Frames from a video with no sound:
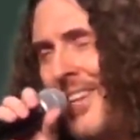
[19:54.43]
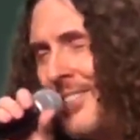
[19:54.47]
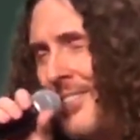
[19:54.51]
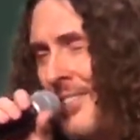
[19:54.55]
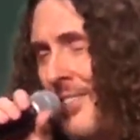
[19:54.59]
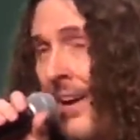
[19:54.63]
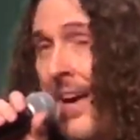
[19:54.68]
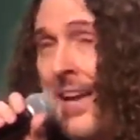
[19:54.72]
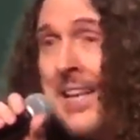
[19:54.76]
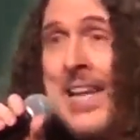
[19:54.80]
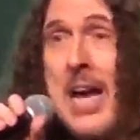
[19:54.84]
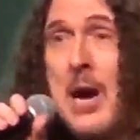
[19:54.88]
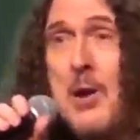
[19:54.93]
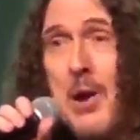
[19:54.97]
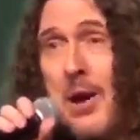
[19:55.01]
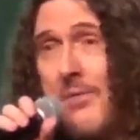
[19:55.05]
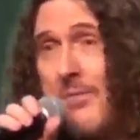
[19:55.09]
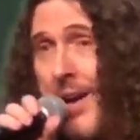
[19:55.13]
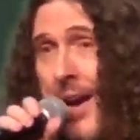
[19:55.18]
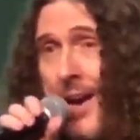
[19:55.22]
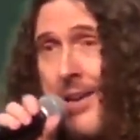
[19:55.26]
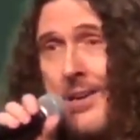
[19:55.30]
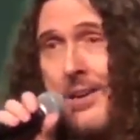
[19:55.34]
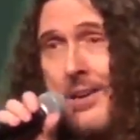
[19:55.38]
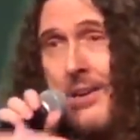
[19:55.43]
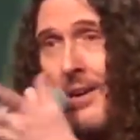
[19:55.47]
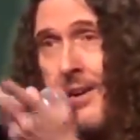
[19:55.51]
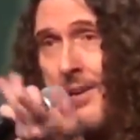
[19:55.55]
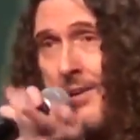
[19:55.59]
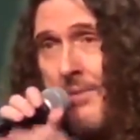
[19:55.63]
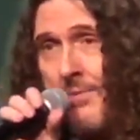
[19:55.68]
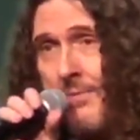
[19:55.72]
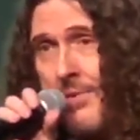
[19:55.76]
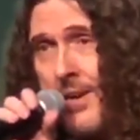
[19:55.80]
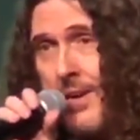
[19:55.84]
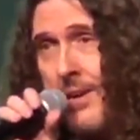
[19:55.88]
And now I've got
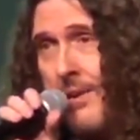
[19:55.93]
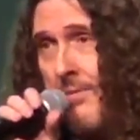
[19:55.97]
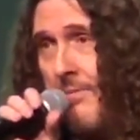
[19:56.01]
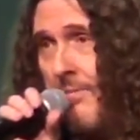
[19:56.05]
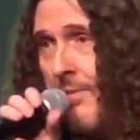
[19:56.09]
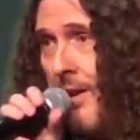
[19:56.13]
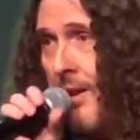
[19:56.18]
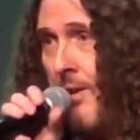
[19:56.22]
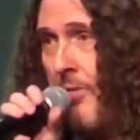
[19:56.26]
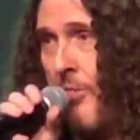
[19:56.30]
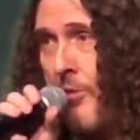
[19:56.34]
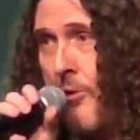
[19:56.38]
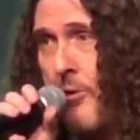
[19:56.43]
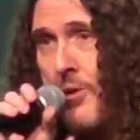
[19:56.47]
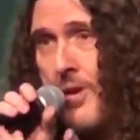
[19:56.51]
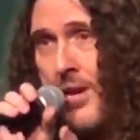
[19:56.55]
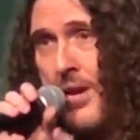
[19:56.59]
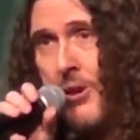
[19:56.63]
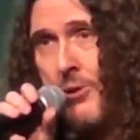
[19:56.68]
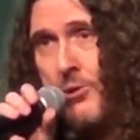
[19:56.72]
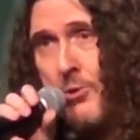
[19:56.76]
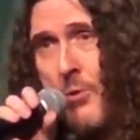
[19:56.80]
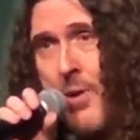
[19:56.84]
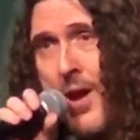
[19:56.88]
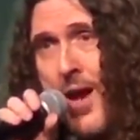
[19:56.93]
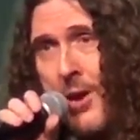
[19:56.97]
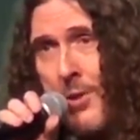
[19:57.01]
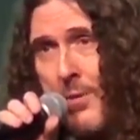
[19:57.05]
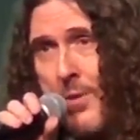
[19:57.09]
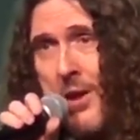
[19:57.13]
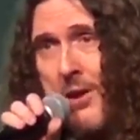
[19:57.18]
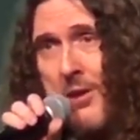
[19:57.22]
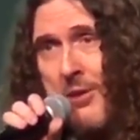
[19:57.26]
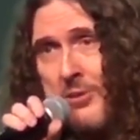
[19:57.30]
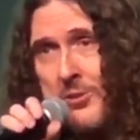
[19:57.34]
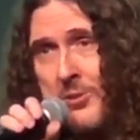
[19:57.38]
a thirty-year
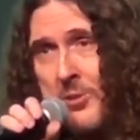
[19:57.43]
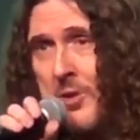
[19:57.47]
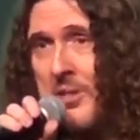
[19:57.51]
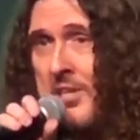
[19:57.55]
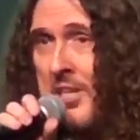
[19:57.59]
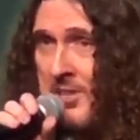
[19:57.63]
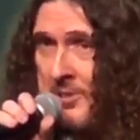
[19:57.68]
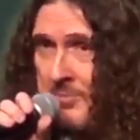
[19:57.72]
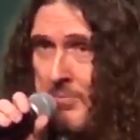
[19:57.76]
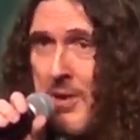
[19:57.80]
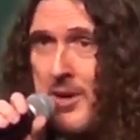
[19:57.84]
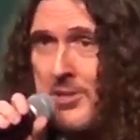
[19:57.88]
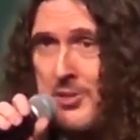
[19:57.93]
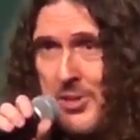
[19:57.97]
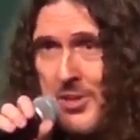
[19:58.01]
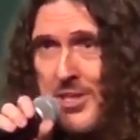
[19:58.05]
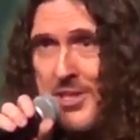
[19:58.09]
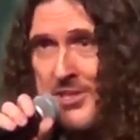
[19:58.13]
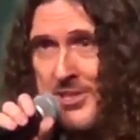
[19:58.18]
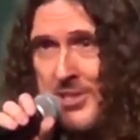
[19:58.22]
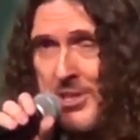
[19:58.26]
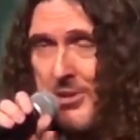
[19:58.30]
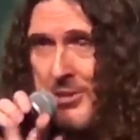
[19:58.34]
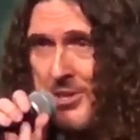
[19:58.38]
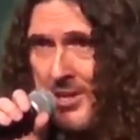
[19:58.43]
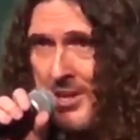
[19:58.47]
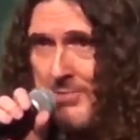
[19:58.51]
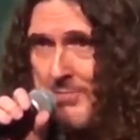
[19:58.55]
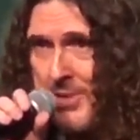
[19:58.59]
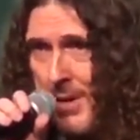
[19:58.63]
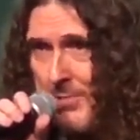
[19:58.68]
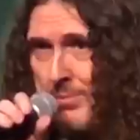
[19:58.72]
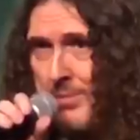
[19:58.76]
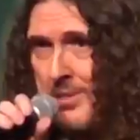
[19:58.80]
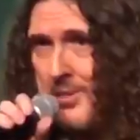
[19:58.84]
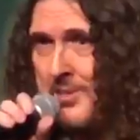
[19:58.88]
track record, so it's much easier to
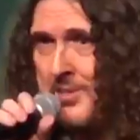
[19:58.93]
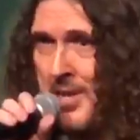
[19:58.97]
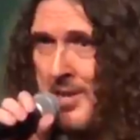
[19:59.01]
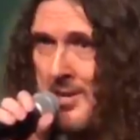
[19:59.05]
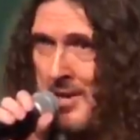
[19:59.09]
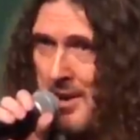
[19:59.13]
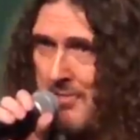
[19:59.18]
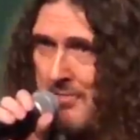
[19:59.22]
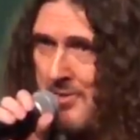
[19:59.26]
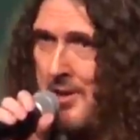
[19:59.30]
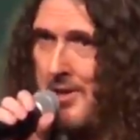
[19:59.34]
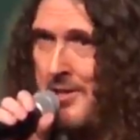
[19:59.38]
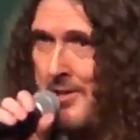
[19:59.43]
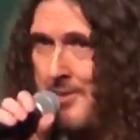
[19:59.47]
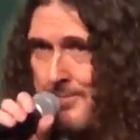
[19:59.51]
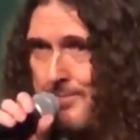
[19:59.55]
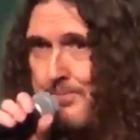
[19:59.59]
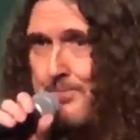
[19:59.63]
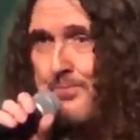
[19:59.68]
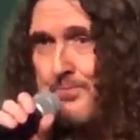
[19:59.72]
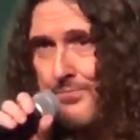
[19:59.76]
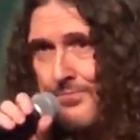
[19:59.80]
get people to sign off on it.